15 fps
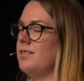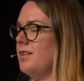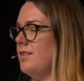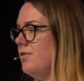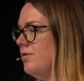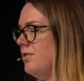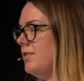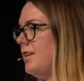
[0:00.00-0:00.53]
They
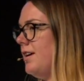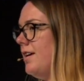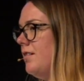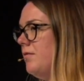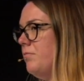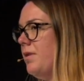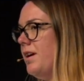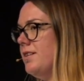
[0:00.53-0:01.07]
knew that they had
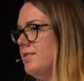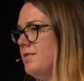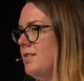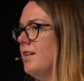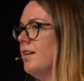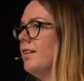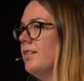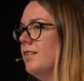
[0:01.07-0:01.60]
a
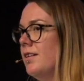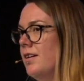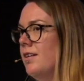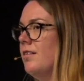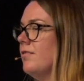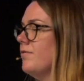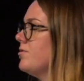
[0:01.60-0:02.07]
baseline of